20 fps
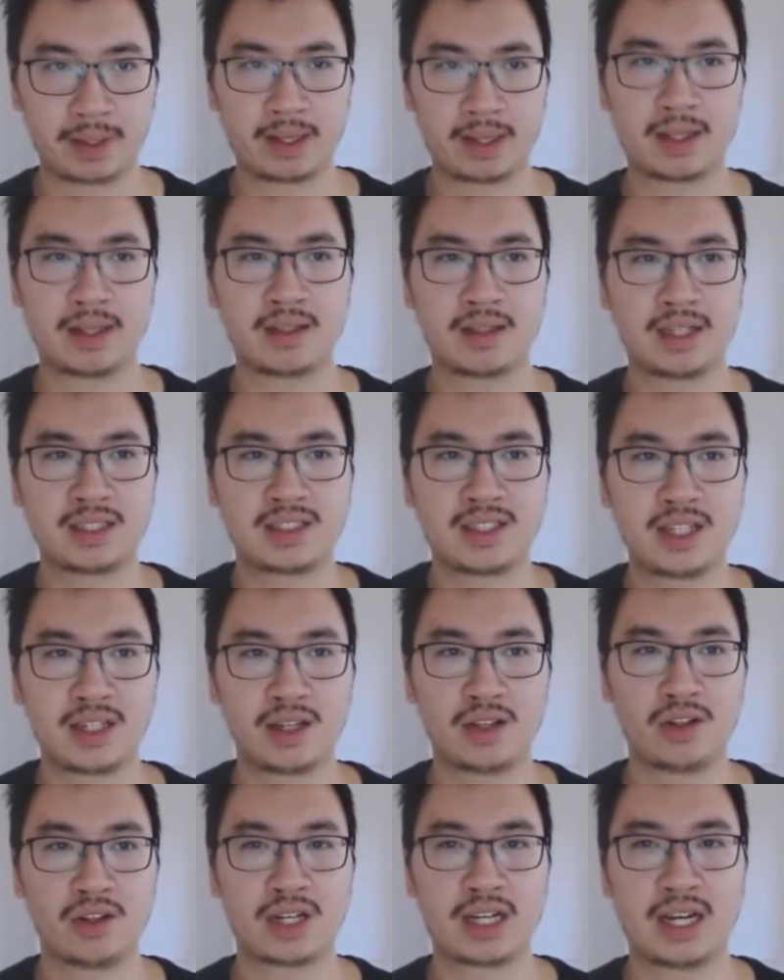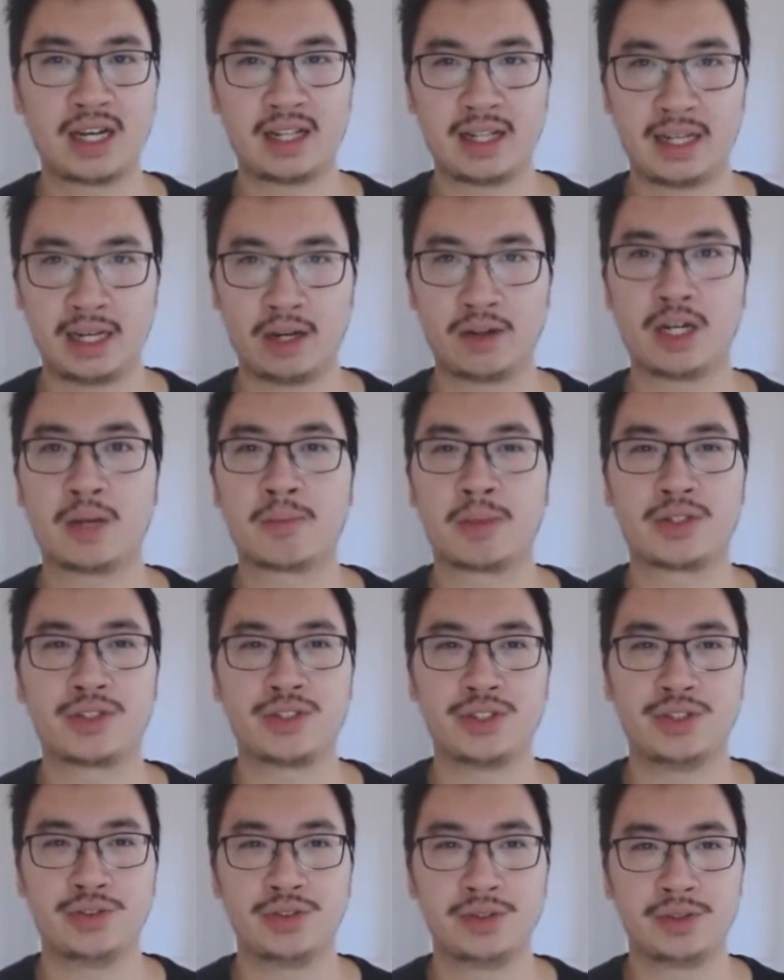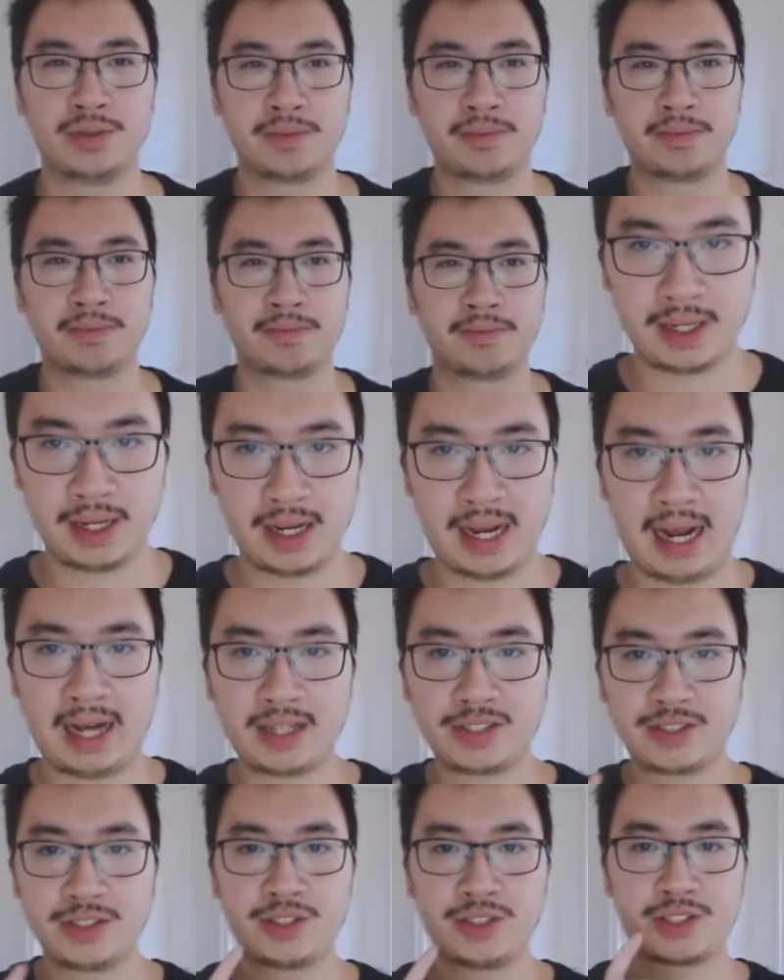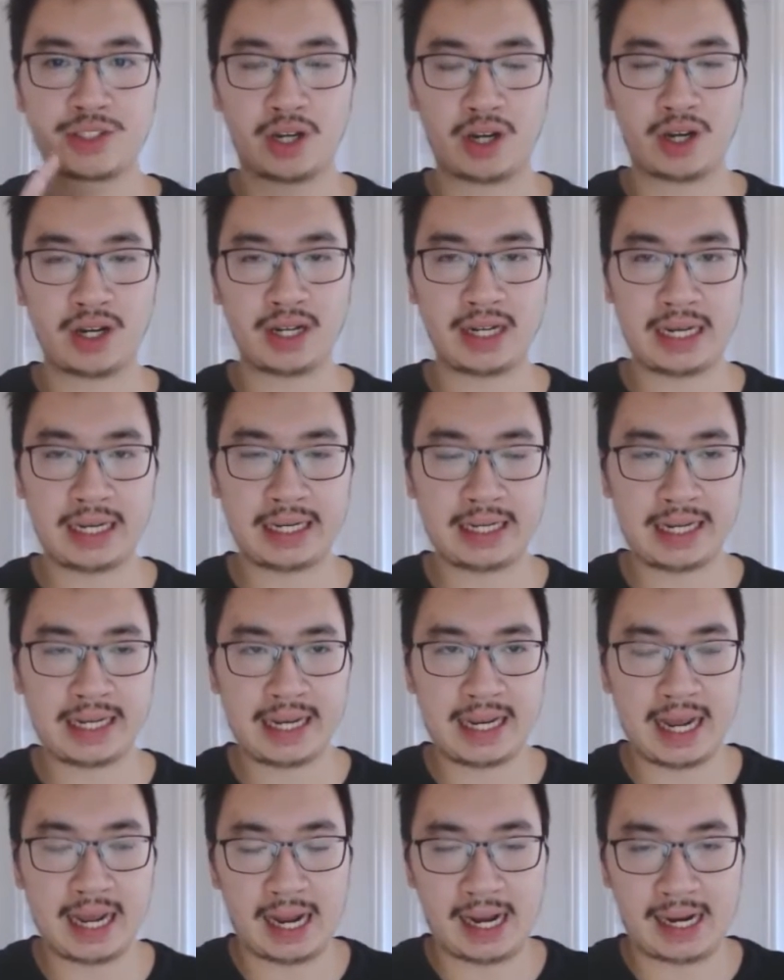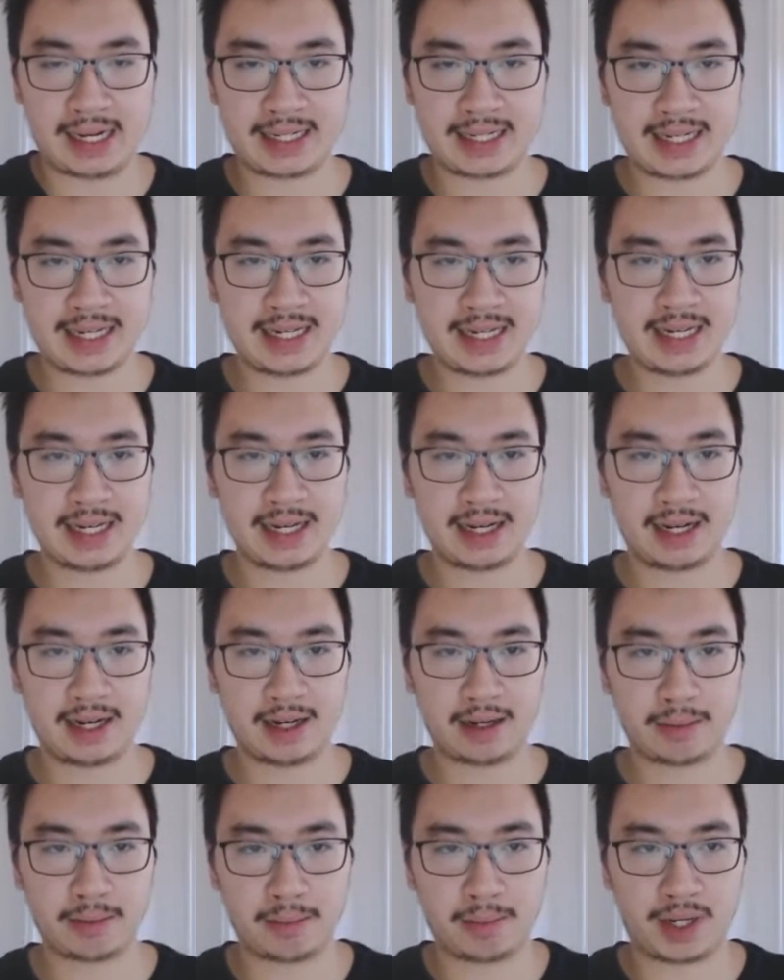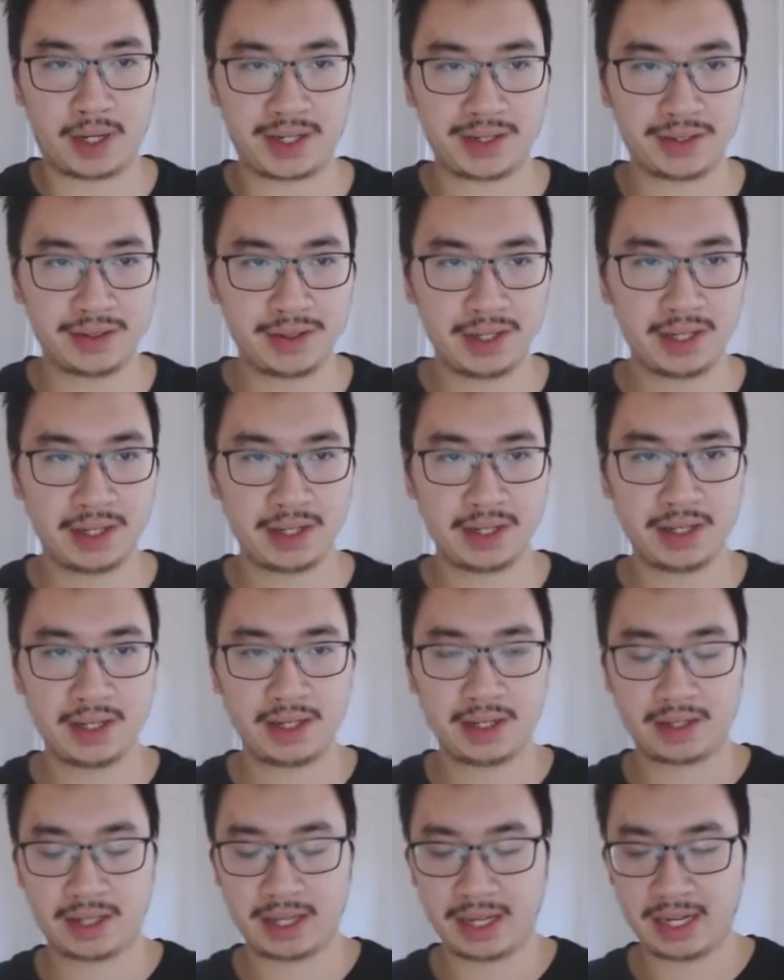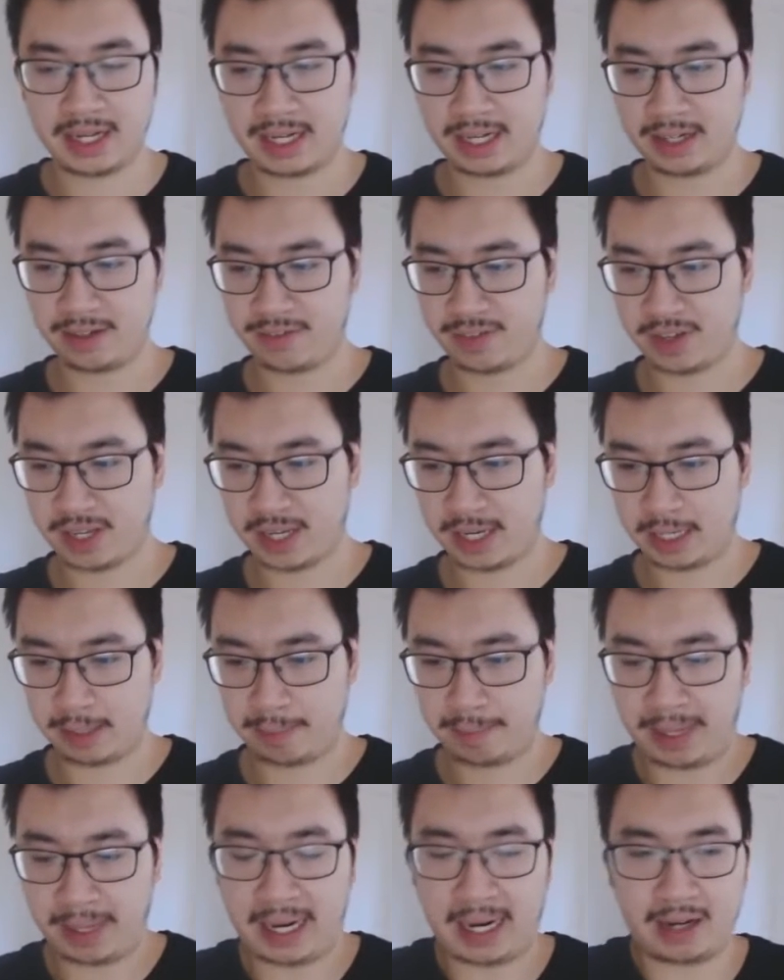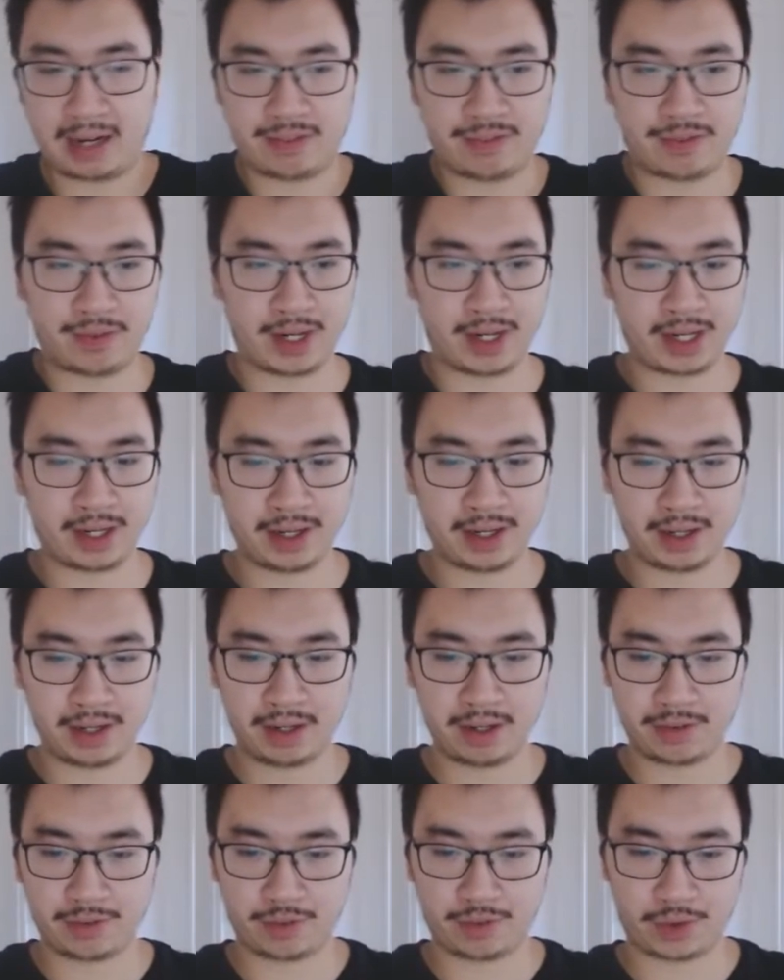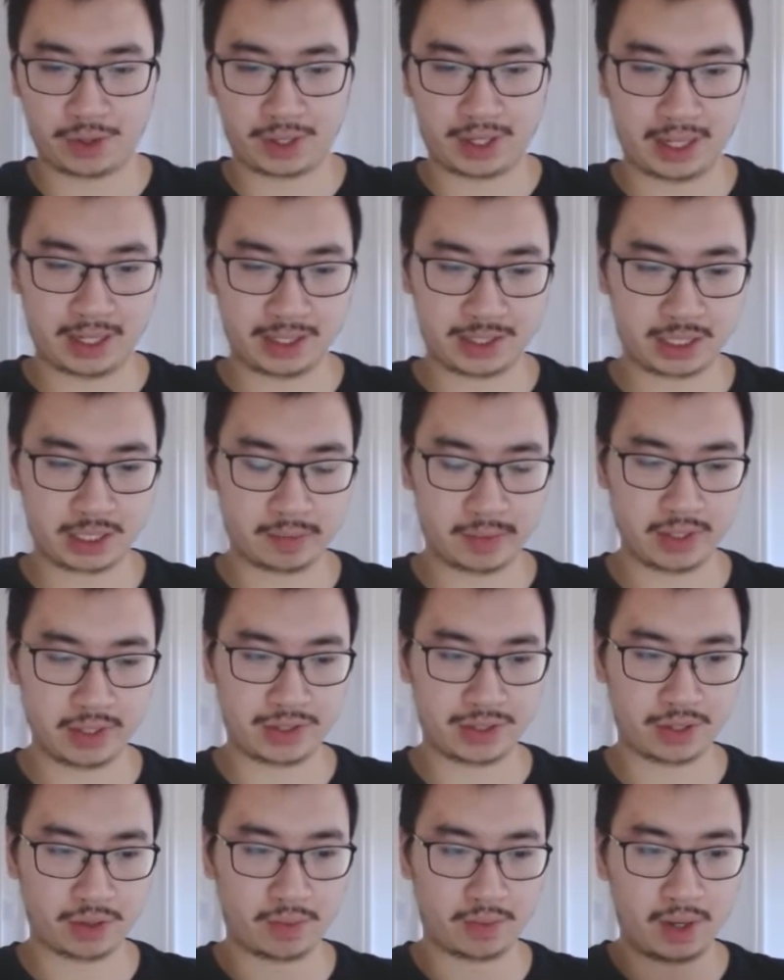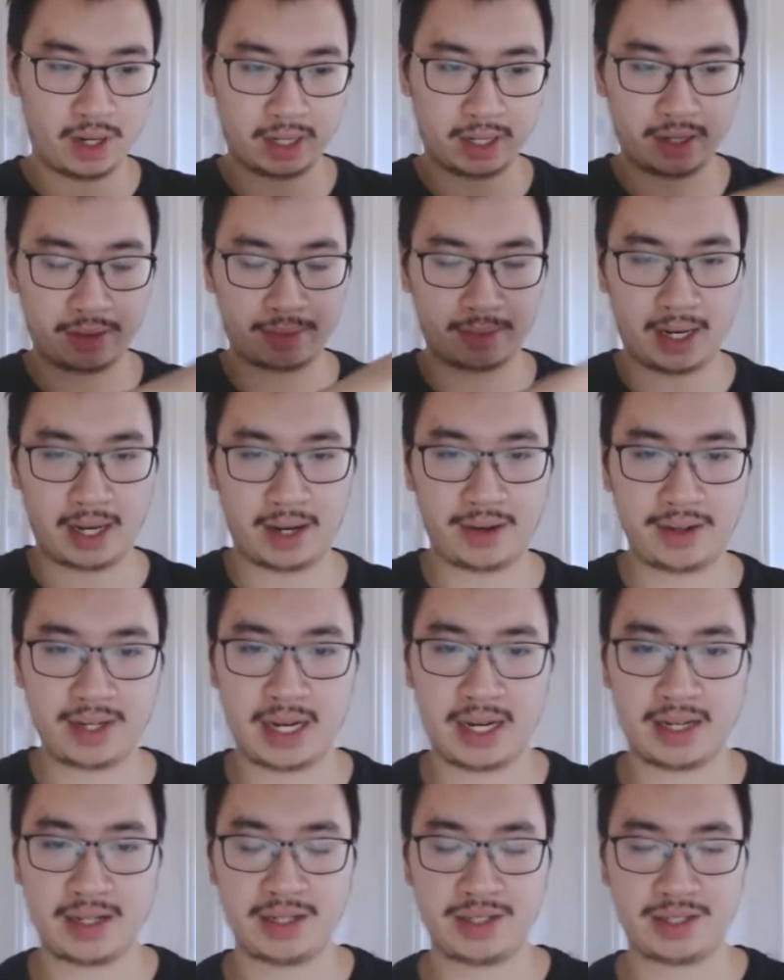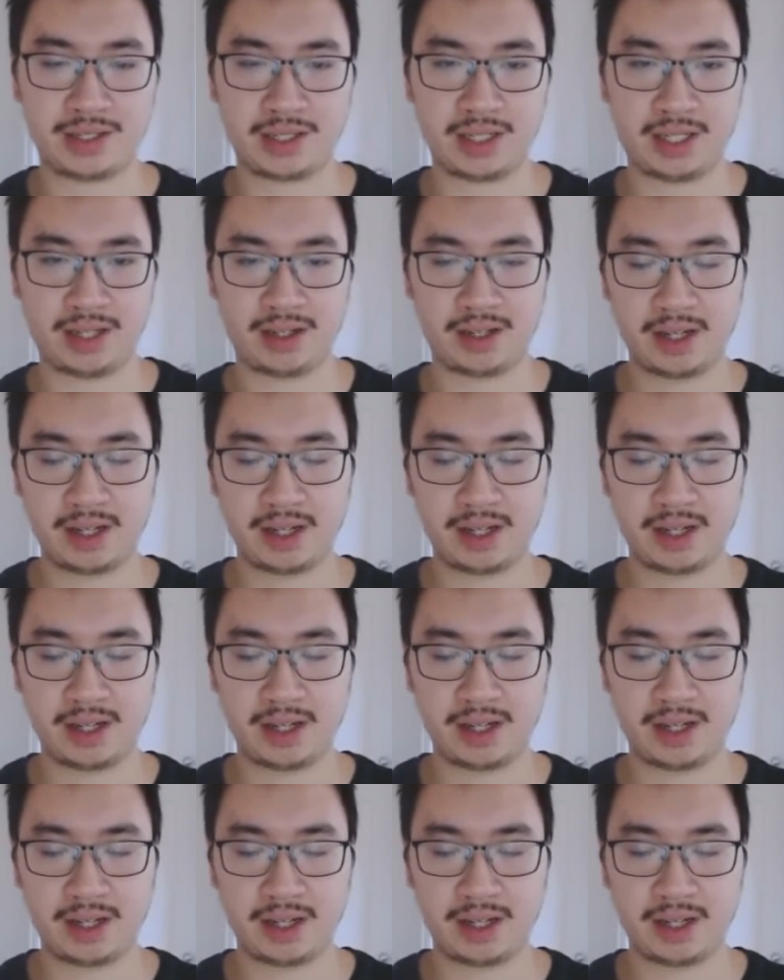Let's take a look at layout number 2. As you saw in the IKEA model, they have a pathway for customers to walk around, and you see